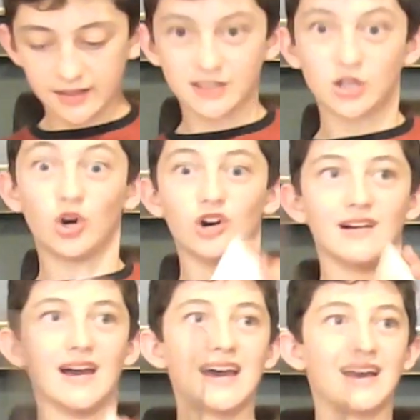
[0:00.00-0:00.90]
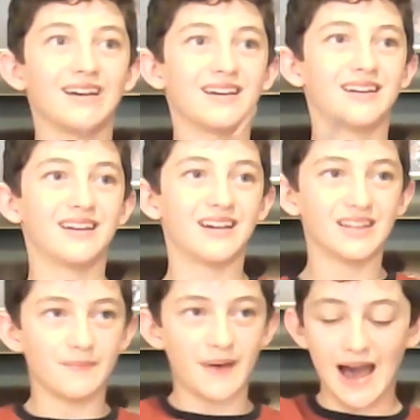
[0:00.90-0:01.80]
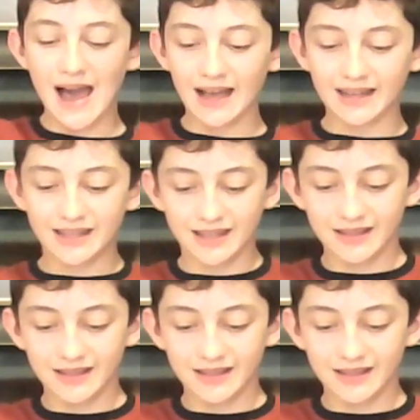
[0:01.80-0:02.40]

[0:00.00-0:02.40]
score it at the back.